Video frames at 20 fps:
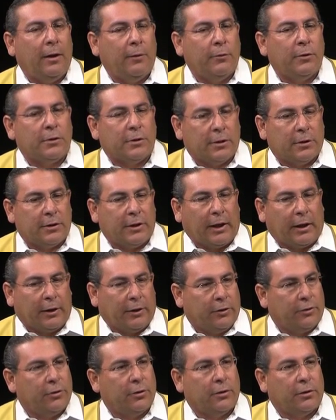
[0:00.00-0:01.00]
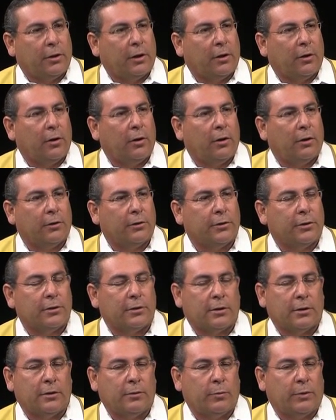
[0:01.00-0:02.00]
I was a technician,
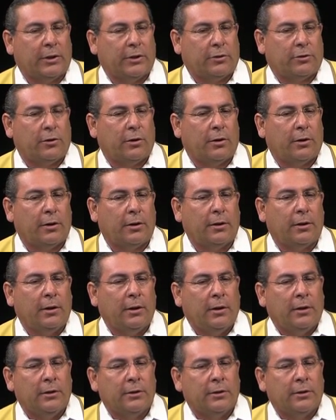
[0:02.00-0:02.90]
technologist, and when I started,